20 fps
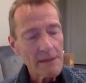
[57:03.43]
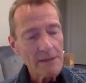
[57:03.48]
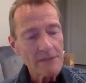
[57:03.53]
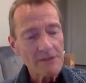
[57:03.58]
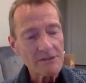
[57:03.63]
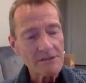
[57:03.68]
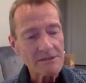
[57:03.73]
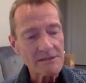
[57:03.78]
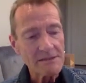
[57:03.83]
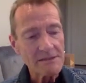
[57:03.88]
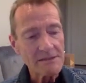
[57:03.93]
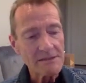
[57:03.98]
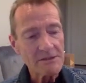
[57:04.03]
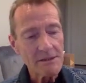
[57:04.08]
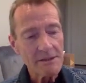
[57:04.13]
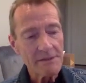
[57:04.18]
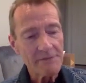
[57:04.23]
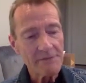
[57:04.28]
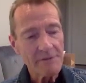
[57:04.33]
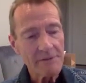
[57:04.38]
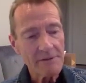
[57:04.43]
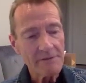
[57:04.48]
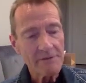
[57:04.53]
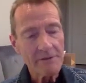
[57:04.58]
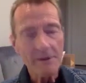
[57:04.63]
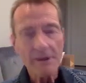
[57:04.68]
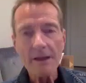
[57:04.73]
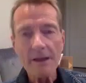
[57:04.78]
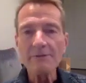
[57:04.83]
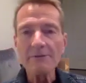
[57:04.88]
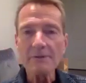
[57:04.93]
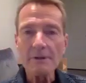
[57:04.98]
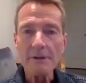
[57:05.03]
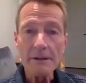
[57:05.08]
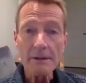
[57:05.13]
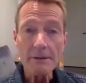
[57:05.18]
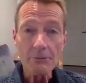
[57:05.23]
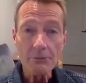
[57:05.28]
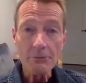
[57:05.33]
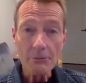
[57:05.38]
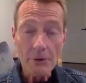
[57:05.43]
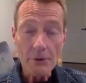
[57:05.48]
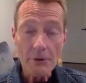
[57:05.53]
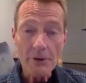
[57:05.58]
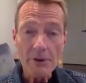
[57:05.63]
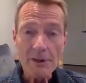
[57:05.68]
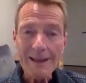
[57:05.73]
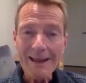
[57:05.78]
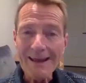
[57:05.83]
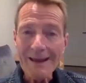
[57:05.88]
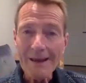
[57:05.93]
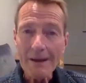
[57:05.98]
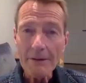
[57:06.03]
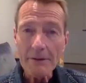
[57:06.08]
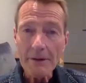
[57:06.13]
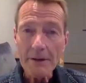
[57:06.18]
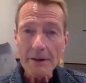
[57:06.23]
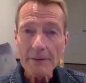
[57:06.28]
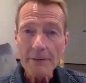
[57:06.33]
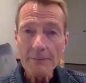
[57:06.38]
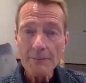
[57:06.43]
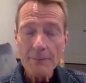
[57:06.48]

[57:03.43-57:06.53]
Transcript: she said she lived in a very isolated rural area.